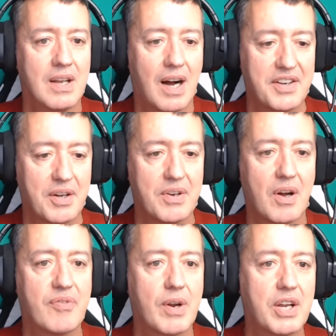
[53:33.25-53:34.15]
I don't know
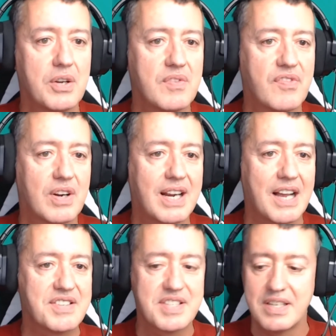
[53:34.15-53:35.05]
if we're going to, for
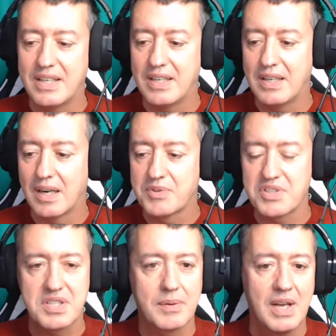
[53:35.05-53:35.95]
Kazi,
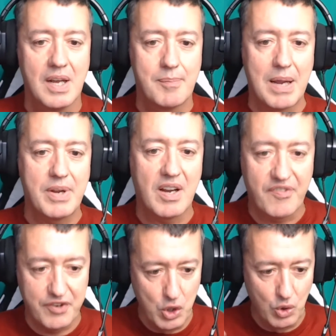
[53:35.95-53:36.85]
maybe a
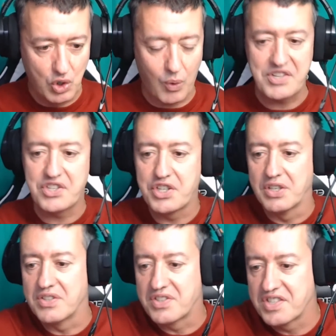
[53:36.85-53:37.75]
few
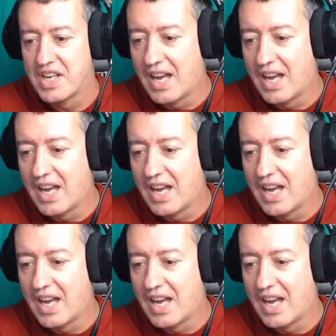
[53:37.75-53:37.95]
questions.